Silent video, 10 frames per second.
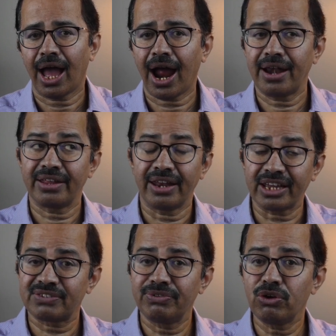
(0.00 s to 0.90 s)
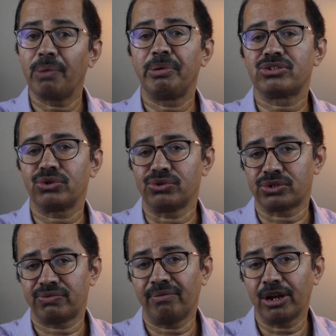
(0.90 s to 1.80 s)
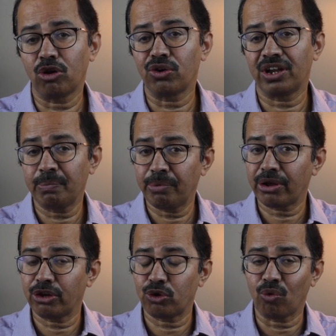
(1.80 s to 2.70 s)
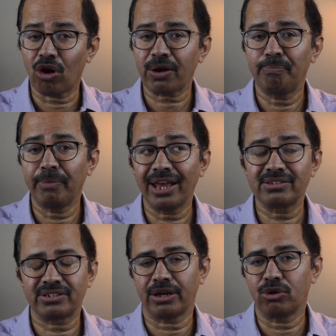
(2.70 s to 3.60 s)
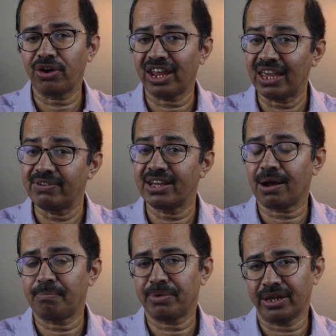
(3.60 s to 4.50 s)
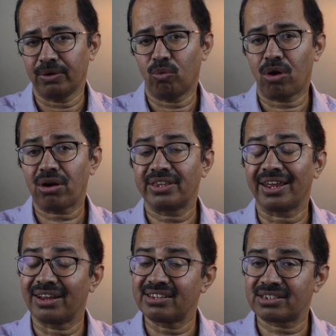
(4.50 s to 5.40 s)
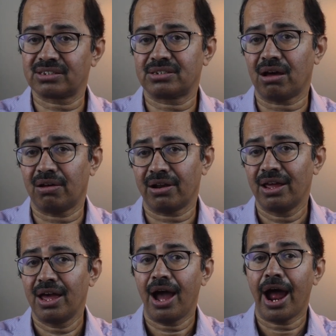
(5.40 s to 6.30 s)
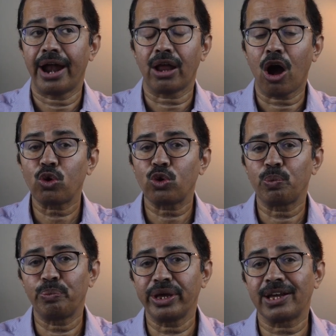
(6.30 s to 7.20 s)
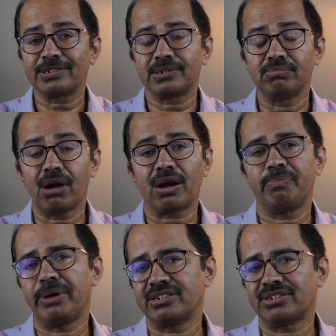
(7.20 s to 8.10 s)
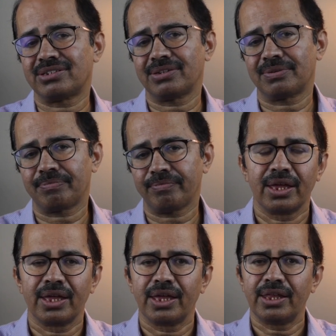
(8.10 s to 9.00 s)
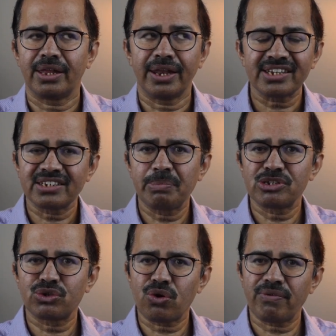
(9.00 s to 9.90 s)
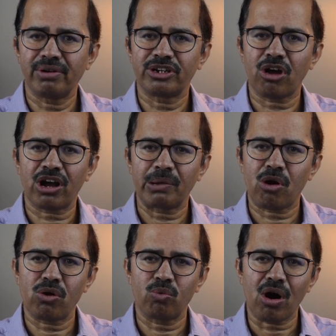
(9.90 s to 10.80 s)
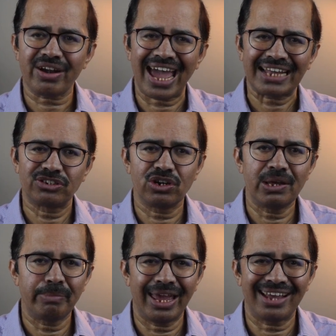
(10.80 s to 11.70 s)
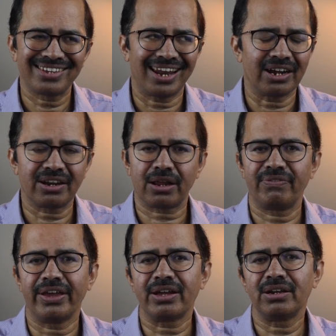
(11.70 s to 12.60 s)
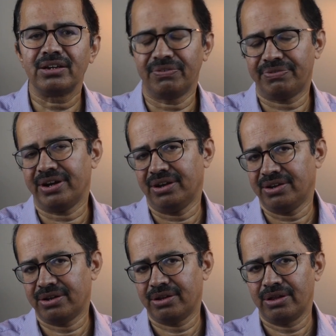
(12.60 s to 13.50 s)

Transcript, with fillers: And in the next few episodes, we will go deeper into what makes a good EV company, what the risks are, and how to pick smart bets. In the next episode, we will talk about what actually makes an electric vehicle different.